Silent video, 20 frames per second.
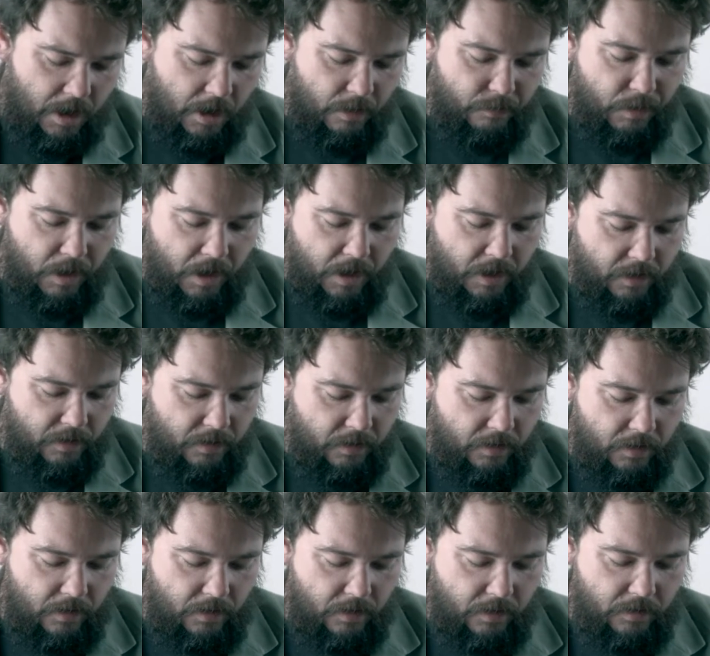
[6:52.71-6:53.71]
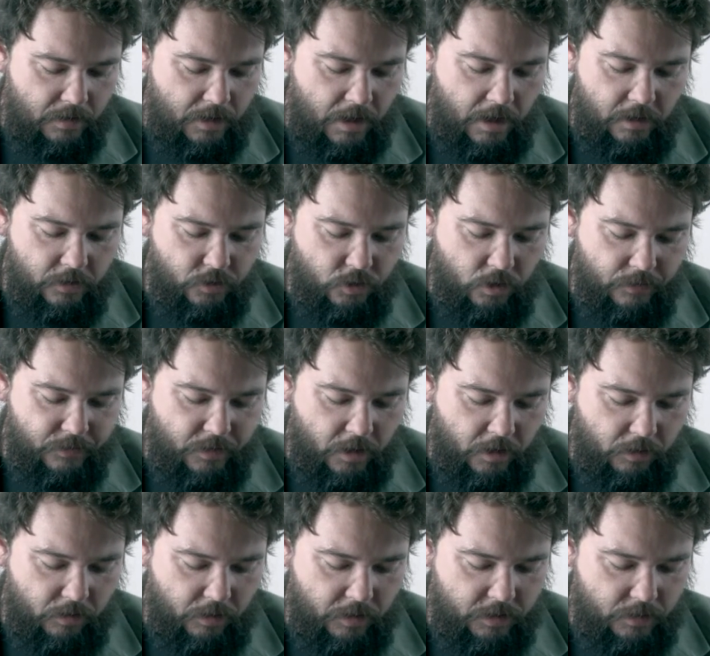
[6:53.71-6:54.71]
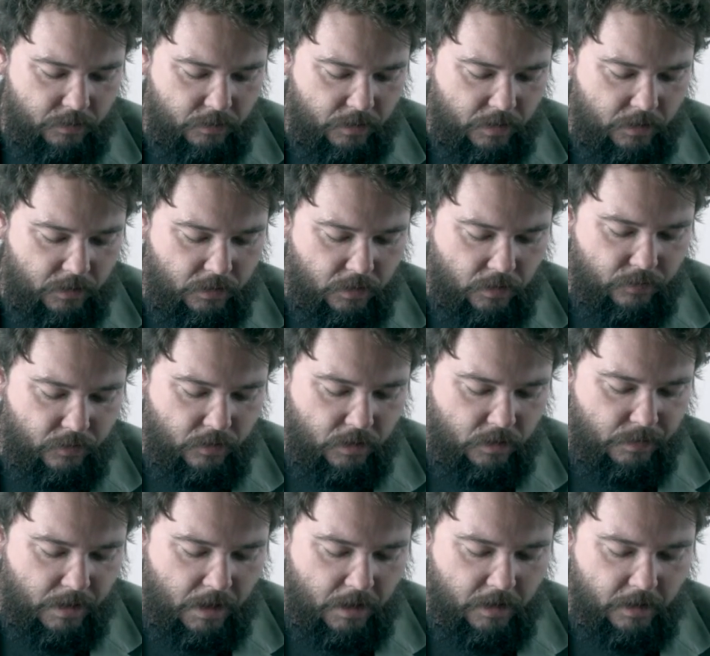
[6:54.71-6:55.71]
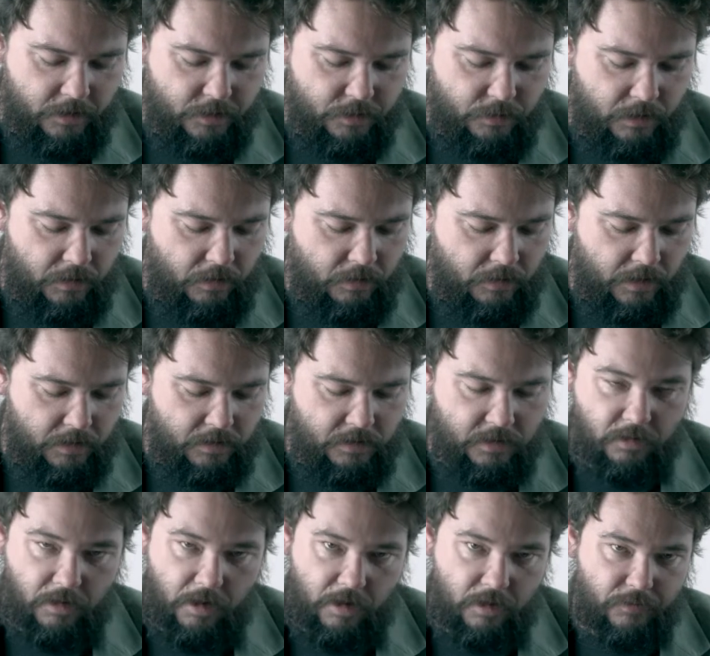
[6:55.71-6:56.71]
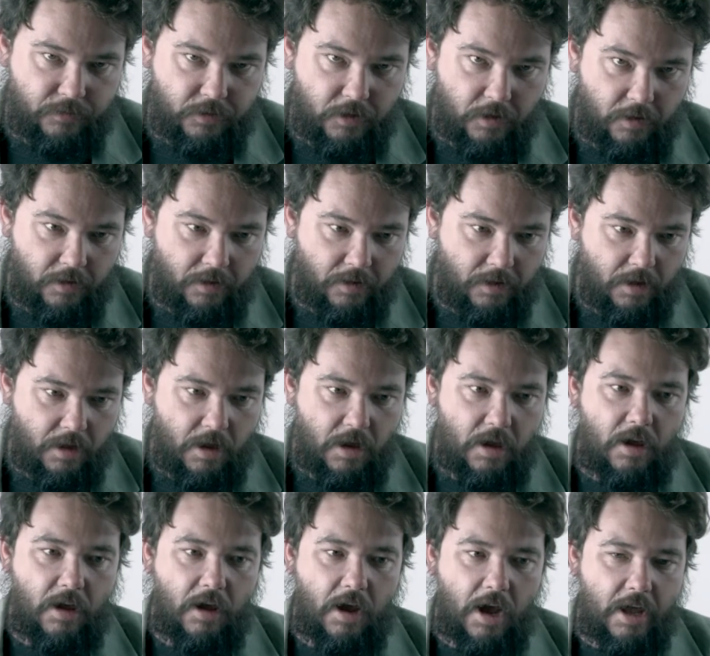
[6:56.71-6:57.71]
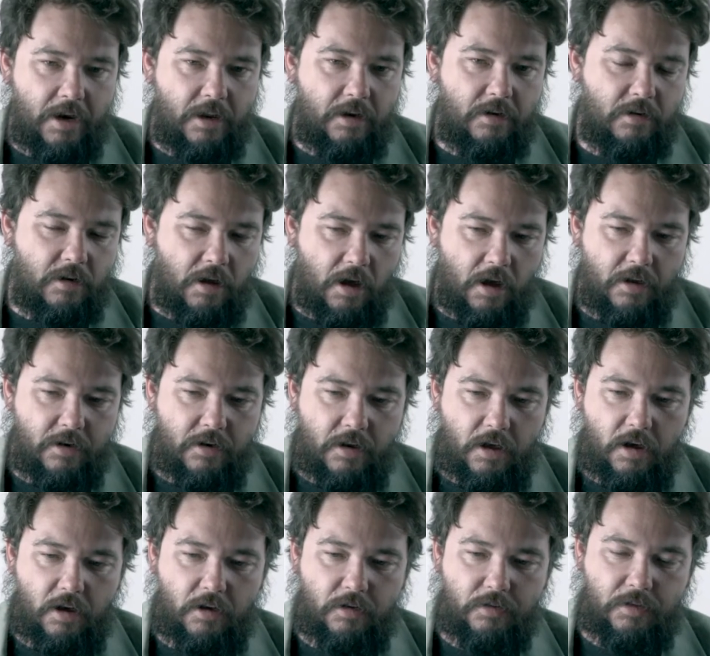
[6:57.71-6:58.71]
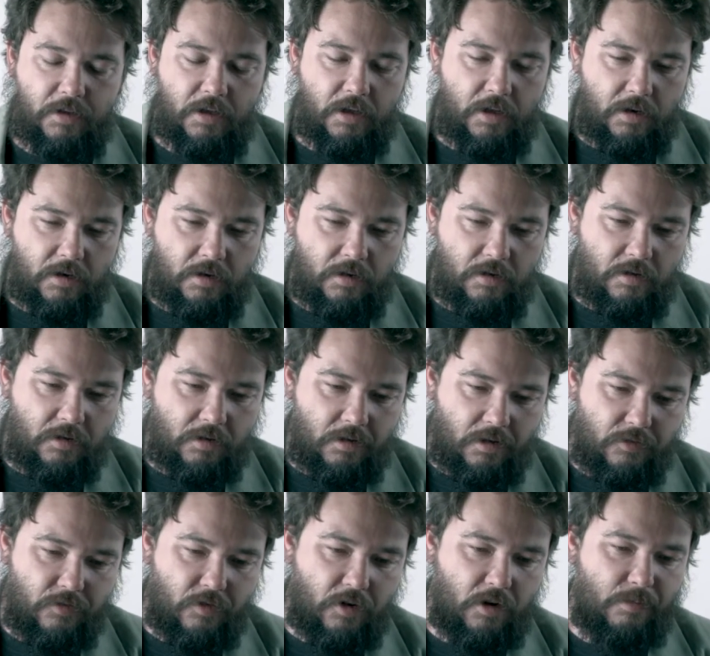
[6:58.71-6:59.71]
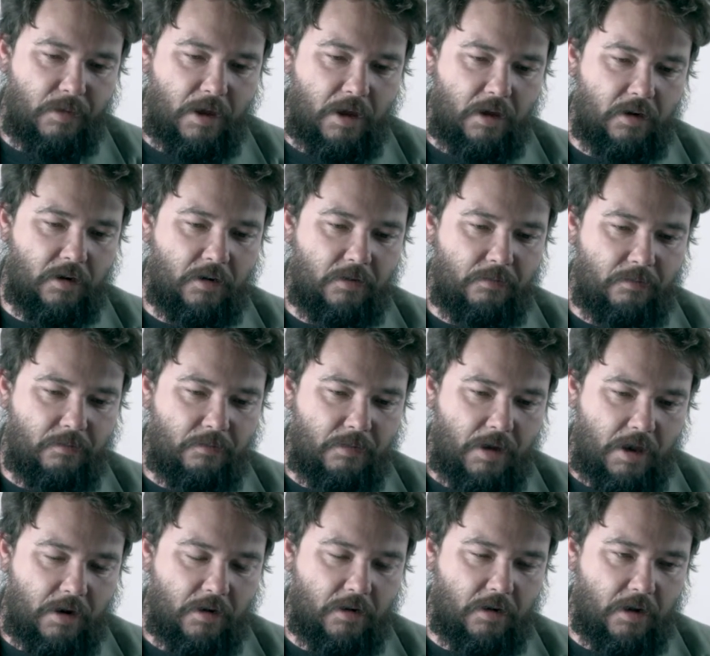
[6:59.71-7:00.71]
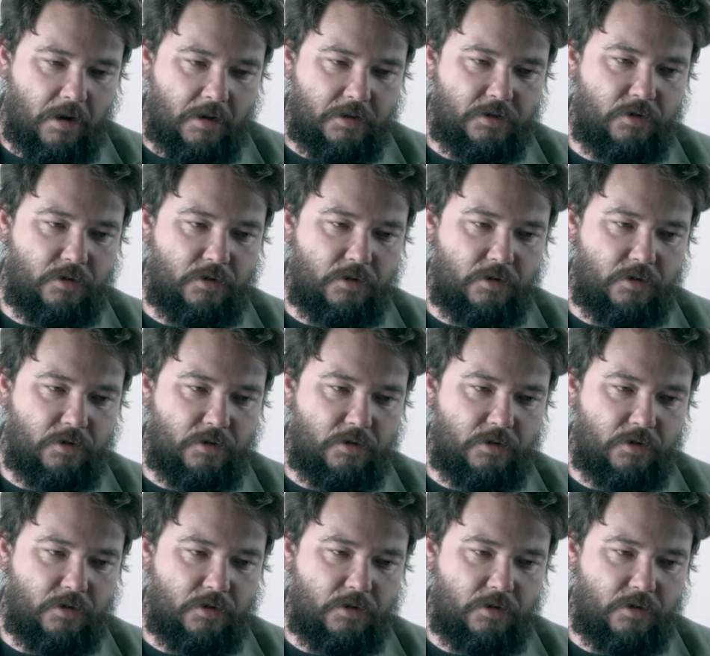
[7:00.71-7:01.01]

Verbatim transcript: but gain control of target creature with converted mana cost three or less until end of turn. I did not know that converted mana cost